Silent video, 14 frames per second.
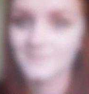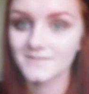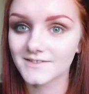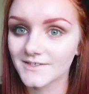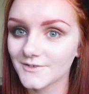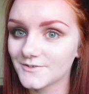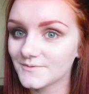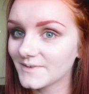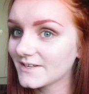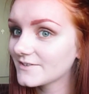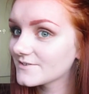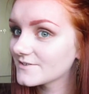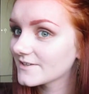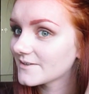Excuse
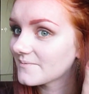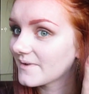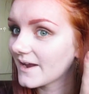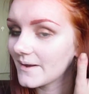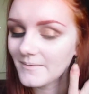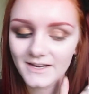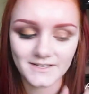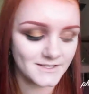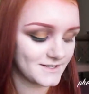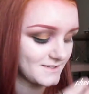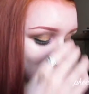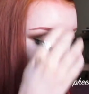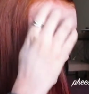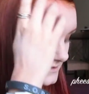me, just clip my hair back so you
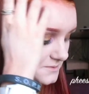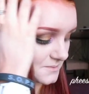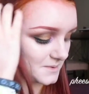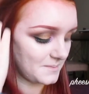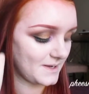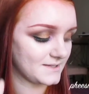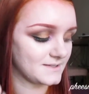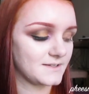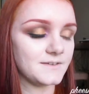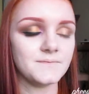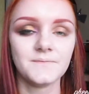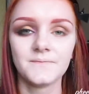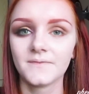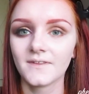can see a little bit
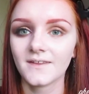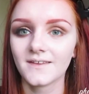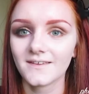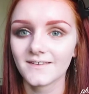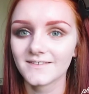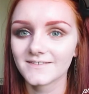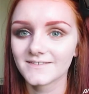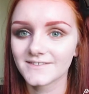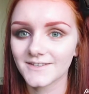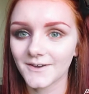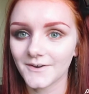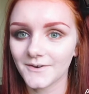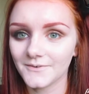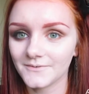better.
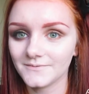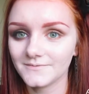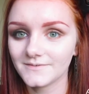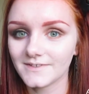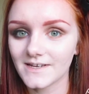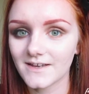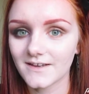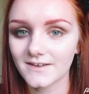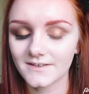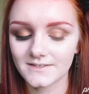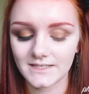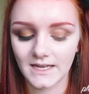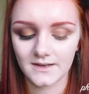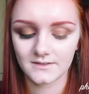So
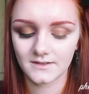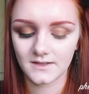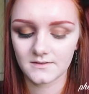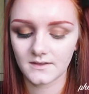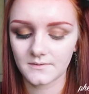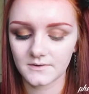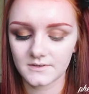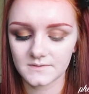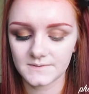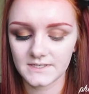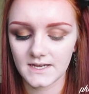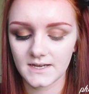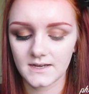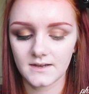the second thing that I'm going to be
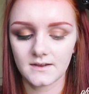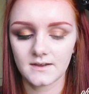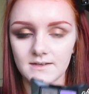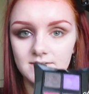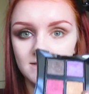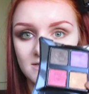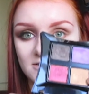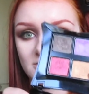taking is this